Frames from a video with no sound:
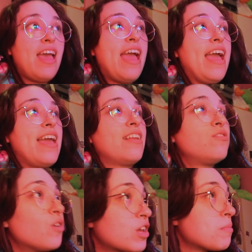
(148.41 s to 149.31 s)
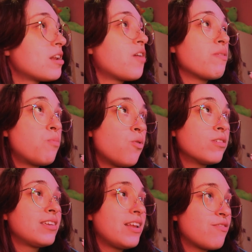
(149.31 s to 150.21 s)
a document of
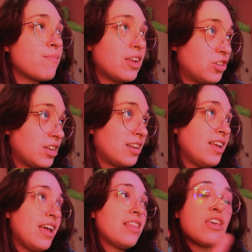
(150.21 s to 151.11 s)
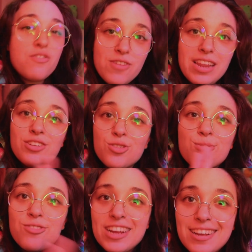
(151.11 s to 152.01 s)
important information that you really
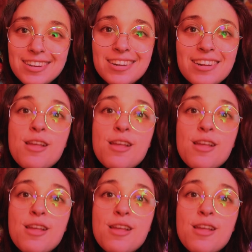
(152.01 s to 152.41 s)
should read